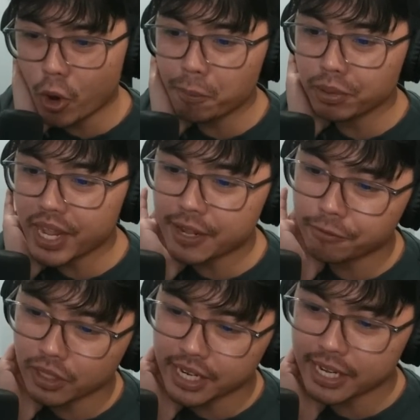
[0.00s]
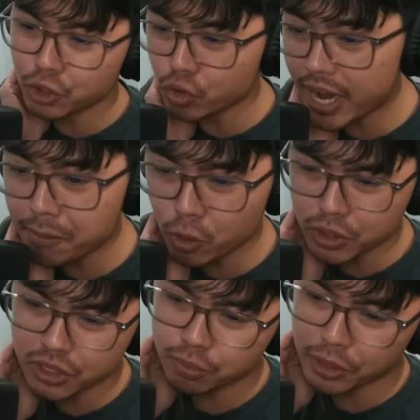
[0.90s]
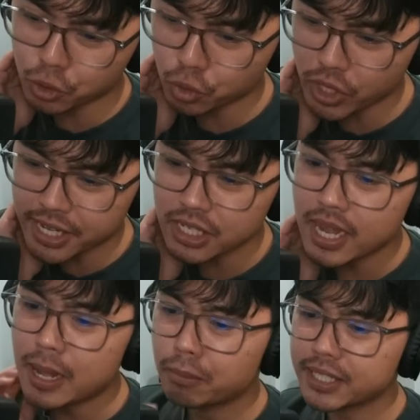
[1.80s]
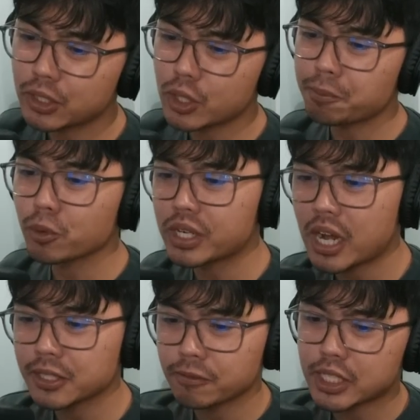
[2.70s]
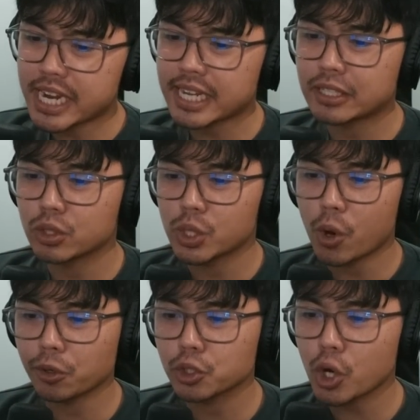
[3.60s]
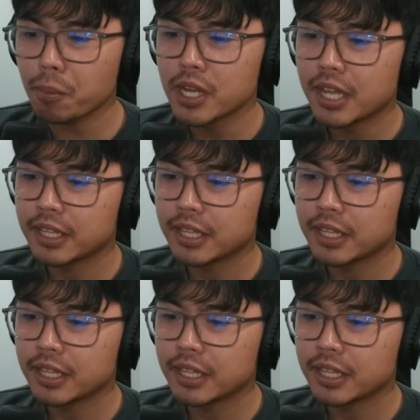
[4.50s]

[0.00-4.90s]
On play, if your leader has Dragon Ball special traits, place the top 3 cards of your deck into the owner's drop.